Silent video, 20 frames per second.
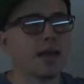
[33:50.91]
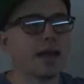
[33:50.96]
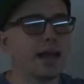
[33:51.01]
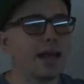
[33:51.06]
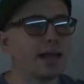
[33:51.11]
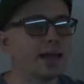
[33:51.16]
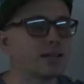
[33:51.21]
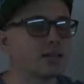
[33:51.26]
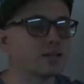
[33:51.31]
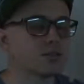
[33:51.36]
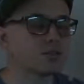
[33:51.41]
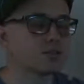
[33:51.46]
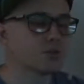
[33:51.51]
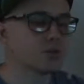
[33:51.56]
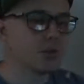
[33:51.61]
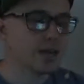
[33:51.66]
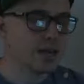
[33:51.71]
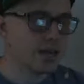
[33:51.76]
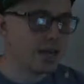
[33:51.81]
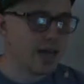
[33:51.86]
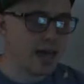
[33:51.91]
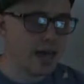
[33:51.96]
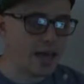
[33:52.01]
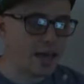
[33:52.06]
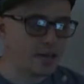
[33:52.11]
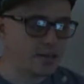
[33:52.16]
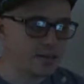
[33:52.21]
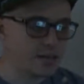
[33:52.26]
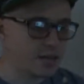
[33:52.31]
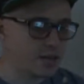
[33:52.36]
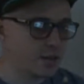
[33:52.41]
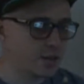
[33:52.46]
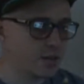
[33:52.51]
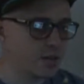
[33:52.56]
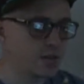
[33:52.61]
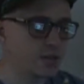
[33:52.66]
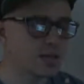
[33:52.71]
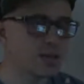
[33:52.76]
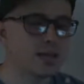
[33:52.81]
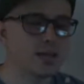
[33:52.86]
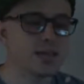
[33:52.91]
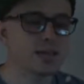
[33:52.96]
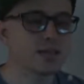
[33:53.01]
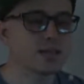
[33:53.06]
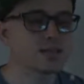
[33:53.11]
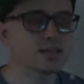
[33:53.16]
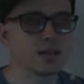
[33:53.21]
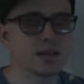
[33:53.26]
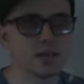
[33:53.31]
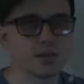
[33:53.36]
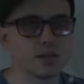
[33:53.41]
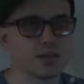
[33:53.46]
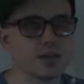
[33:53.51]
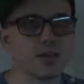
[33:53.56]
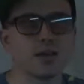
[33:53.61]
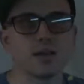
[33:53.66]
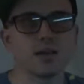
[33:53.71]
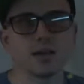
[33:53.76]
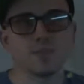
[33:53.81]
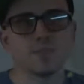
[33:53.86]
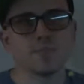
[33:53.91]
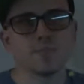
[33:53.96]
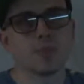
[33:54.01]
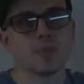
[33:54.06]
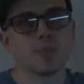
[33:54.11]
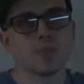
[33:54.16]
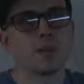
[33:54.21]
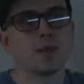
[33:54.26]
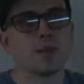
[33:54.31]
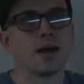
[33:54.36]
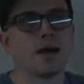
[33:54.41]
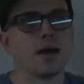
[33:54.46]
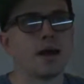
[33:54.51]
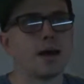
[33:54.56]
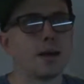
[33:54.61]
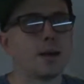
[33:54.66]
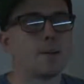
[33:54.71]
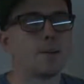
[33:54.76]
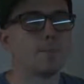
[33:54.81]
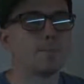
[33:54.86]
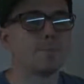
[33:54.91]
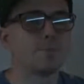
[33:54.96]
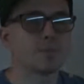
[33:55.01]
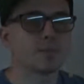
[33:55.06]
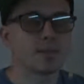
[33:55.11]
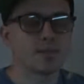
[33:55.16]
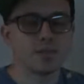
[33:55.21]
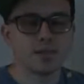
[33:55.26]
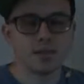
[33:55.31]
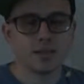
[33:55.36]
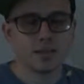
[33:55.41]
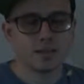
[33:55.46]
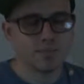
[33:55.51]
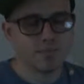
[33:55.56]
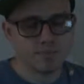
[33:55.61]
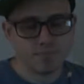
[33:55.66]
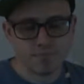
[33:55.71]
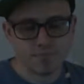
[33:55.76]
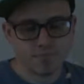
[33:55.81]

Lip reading: And so they go to the king. They tell the king, And then